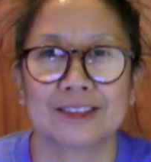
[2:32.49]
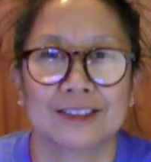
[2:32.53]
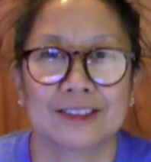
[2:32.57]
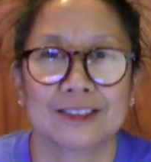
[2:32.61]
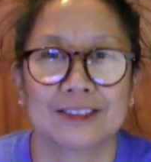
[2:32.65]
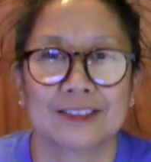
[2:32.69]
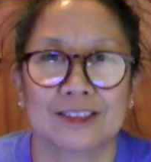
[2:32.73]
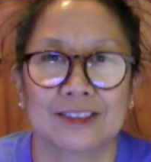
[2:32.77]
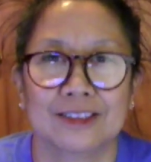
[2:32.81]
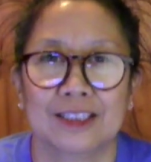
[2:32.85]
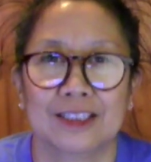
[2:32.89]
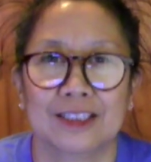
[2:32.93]

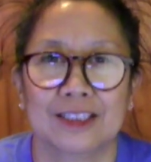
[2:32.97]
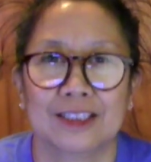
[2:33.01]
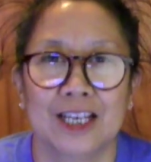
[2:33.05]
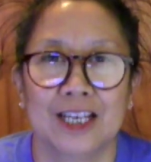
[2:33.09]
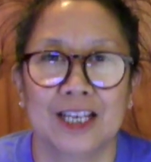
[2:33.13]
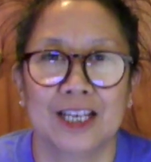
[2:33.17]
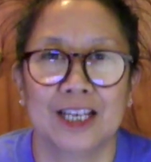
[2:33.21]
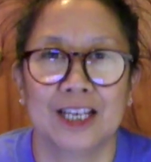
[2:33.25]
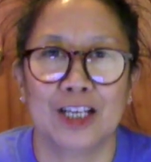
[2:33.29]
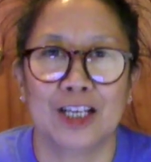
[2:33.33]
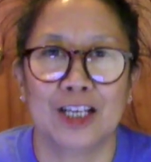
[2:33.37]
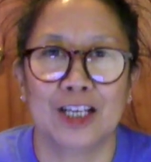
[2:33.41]
And hopefully
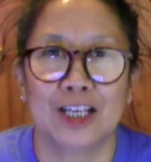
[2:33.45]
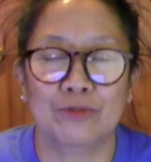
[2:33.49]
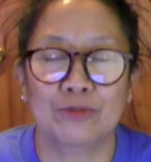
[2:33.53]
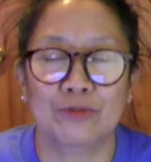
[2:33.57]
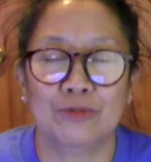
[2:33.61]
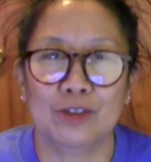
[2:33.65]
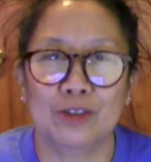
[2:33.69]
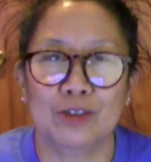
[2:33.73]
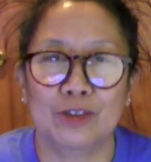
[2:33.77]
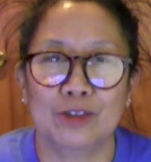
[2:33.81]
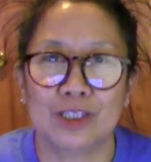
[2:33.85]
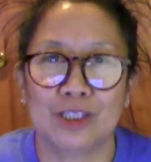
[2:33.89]
you can see
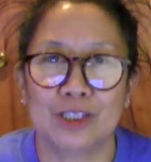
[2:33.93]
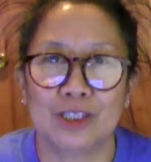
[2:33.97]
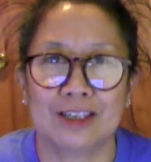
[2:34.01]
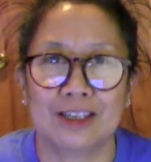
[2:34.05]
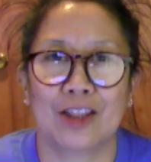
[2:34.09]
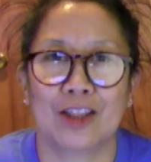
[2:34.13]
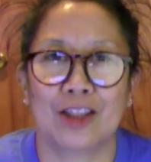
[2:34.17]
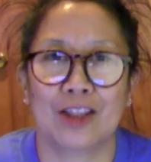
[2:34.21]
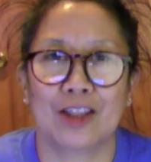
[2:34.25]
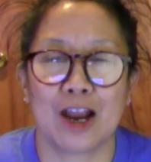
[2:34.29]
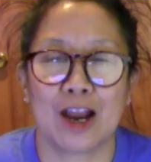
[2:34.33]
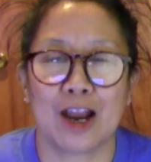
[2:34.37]
that on the
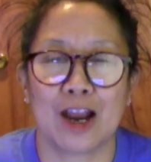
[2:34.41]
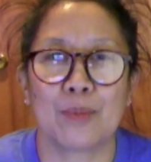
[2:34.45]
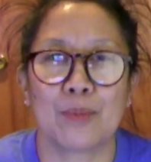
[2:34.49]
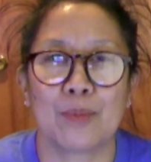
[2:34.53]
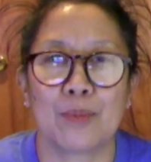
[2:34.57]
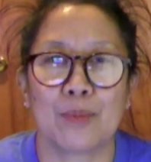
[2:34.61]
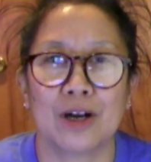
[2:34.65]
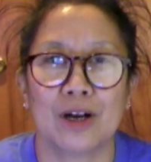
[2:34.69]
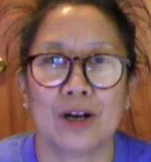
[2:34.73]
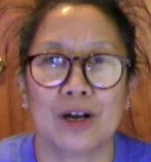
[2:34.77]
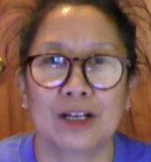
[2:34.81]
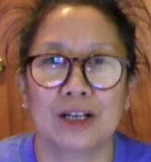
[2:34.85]

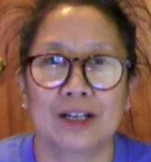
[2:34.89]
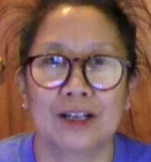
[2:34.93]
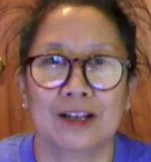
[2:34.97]
camera,